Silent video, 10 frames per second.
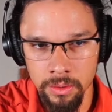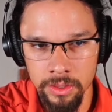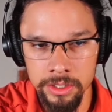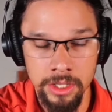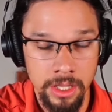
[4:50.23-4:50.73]

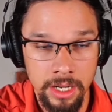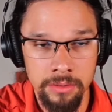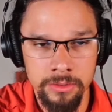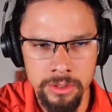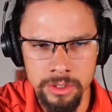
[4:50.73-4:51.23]
there's a lot
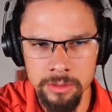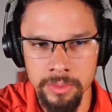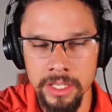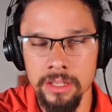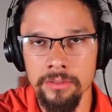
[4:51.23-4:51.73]
of tools
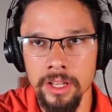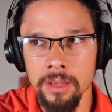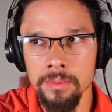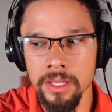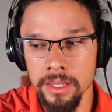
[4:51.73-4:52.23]
being
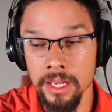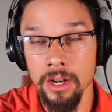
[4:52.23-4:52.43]
developed and that